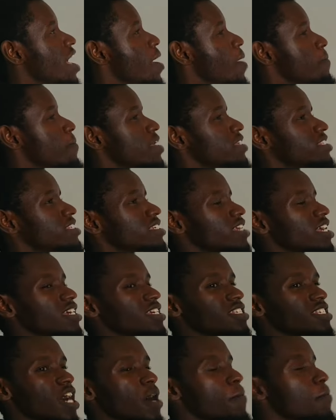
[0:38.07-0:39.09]
a basic
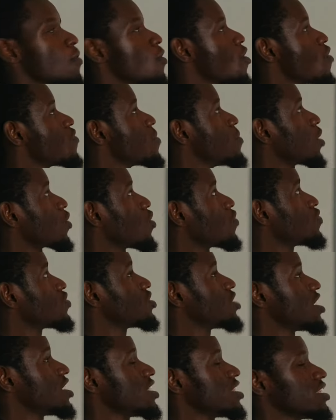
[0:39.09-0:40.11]
example of a
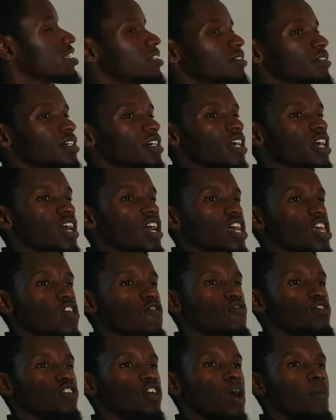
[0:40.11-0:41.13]
Markov chain.
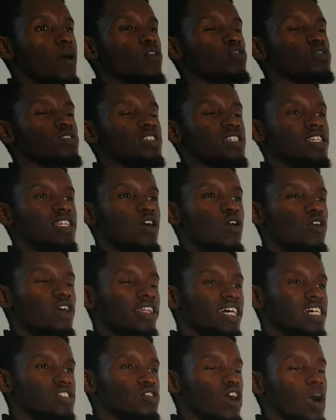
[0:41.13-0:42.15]
If we talk about,
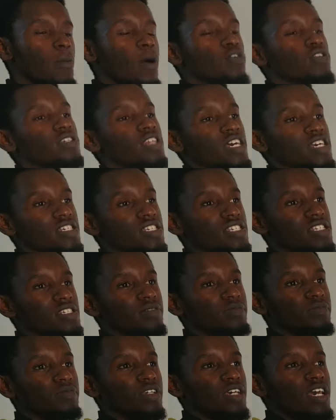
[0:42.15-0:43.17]
let's talk about
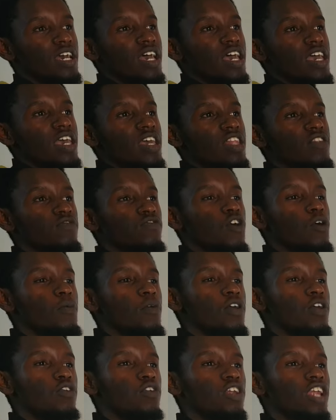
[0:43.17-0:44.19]
days. In
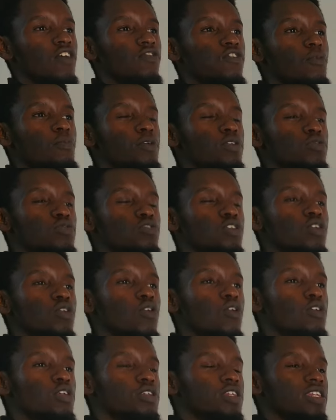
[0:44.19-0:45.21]
order for me to
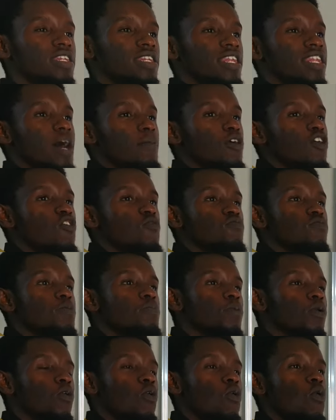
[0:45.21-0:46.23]
record the number of
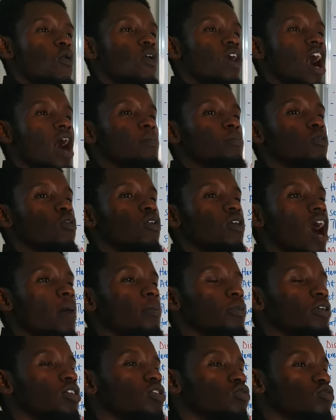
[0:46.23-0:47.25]
people who come
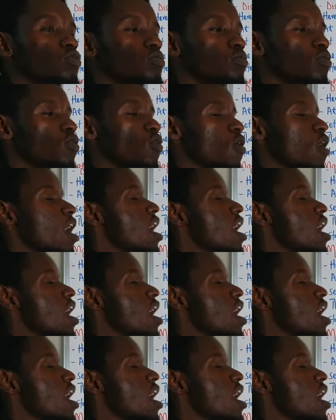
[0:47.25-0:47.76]
in to,